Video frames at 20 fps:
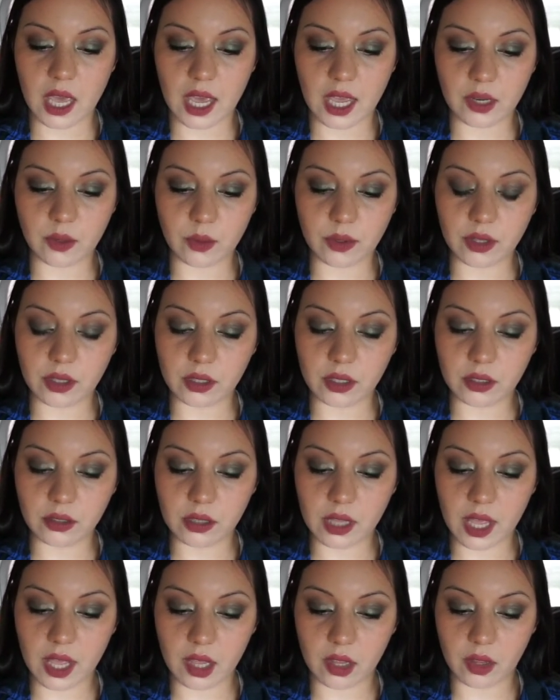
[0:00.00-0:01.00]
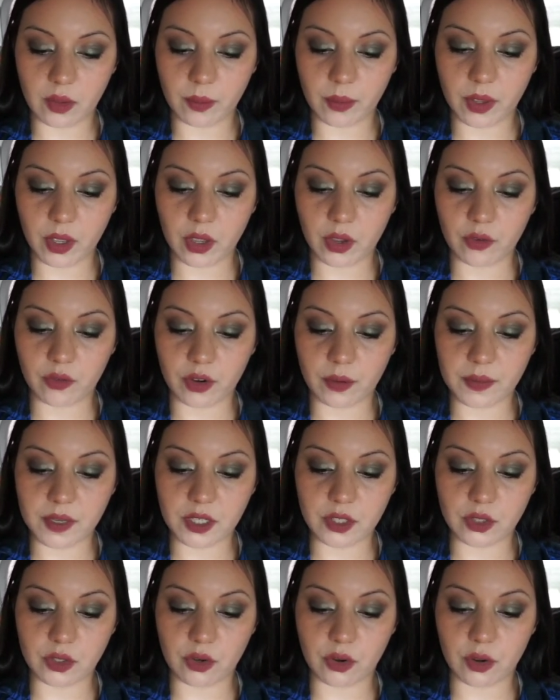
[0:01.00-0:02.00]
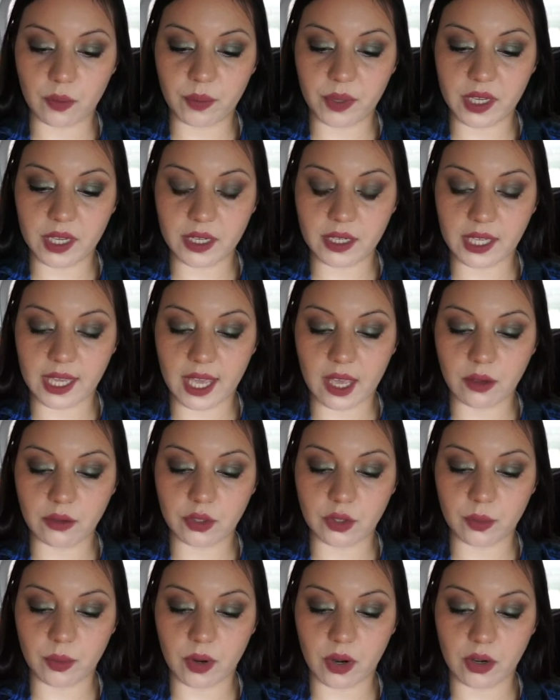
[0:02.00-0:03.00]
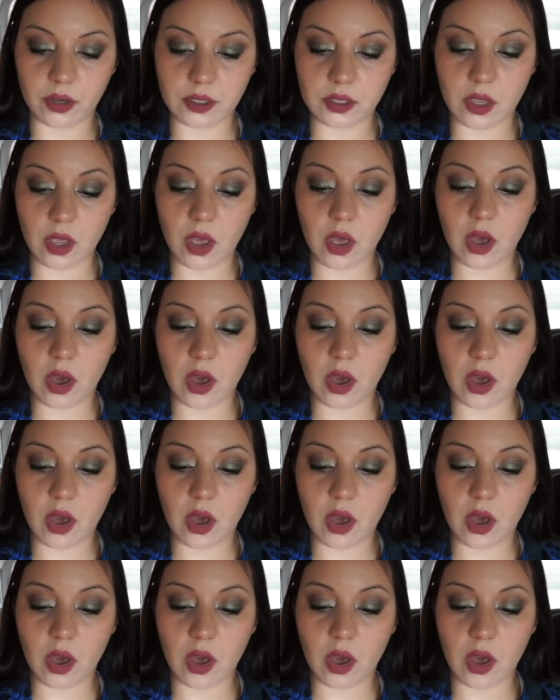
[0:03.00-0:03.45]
and with a little help from his European counterparts,